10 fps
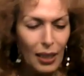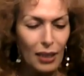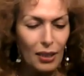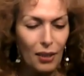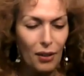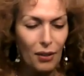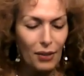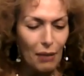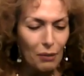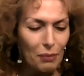So
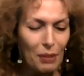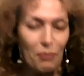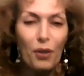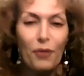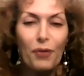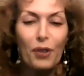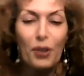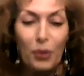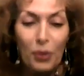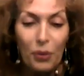that would be more for
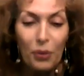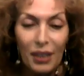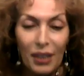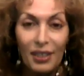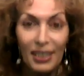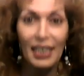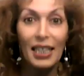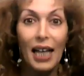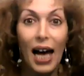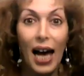you to understand
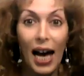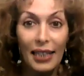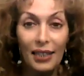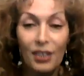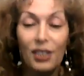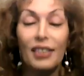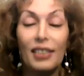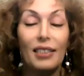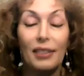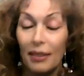than they're just
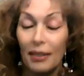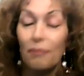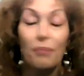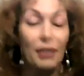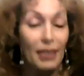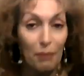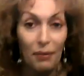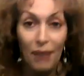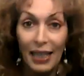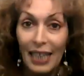
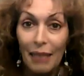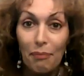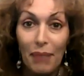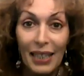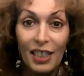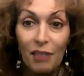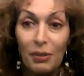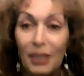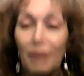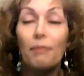providing that message with
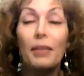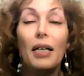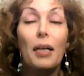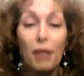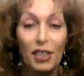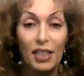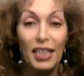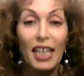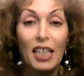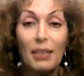the impression
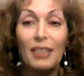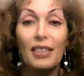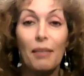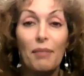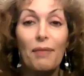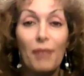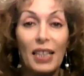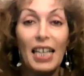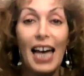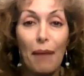they give me that something
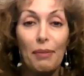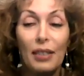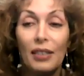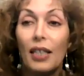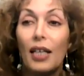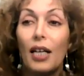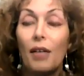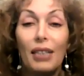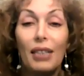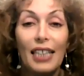funny happened
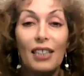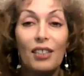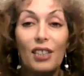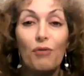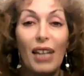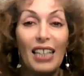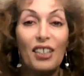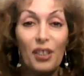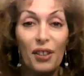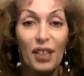relating to this
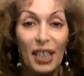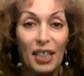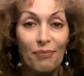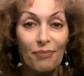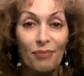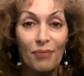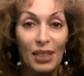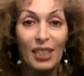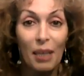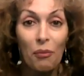reindeer thing in
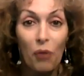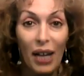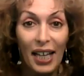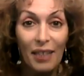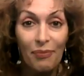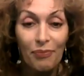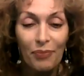some way.